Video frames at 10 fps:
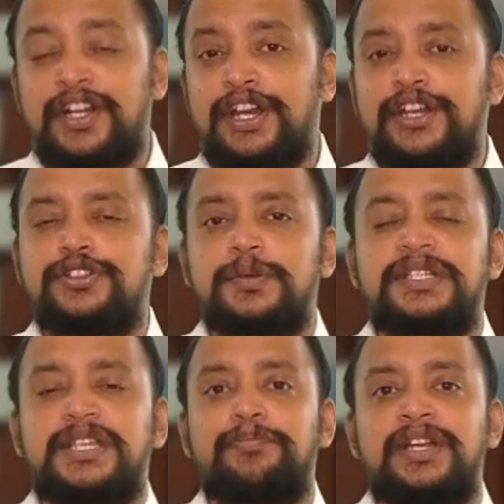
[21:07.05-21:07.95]
entry needs to be
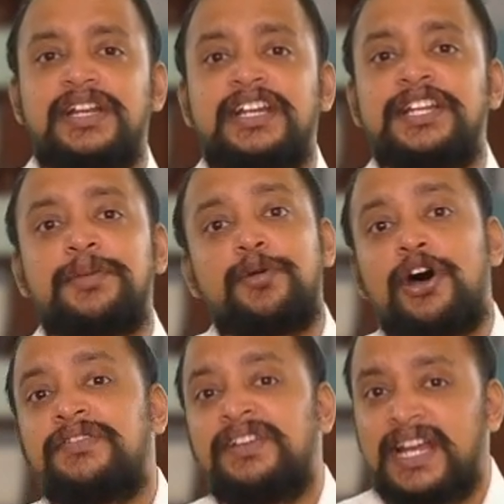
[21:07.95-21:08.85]
submitted and the
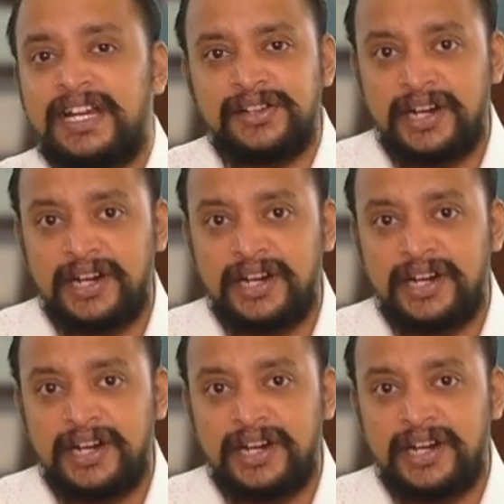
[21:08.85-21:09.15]
bond will get